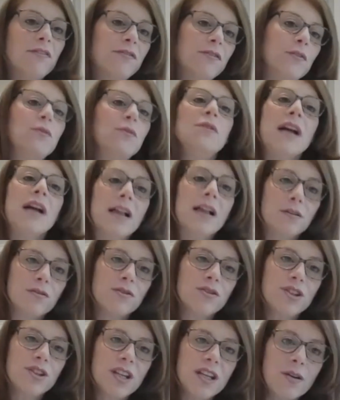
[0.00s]
a food
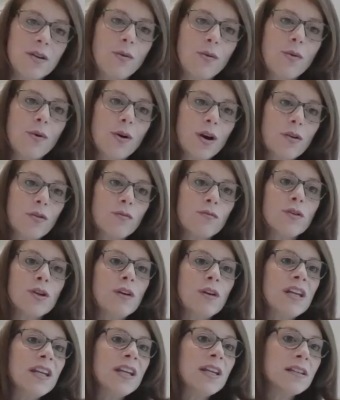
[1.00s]
allergy or
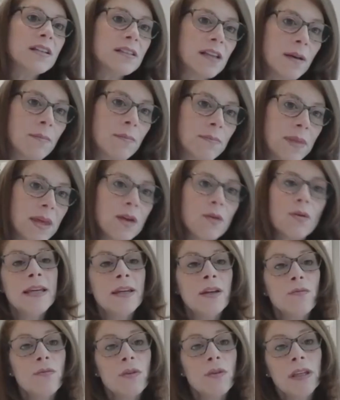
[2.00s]
reading something, it
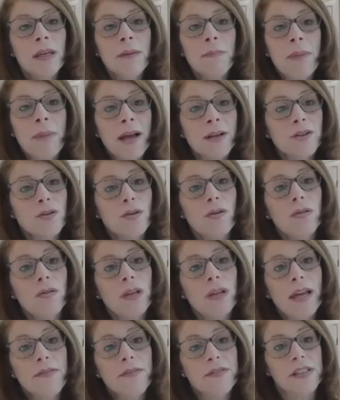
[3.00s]
can really impact your whole
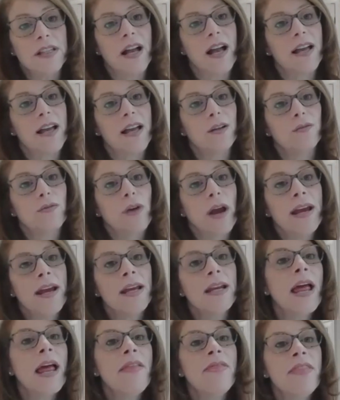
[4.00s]
lifestyle,
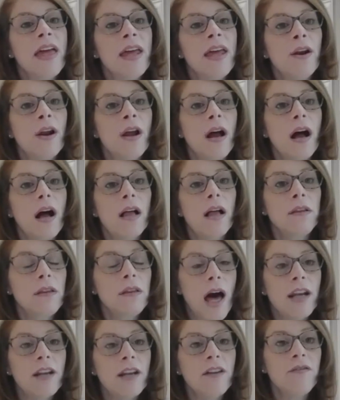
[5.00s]
right? And then a
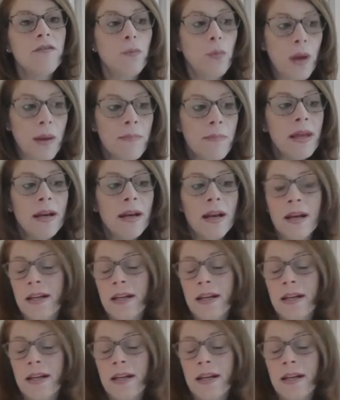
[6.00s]
lot of women,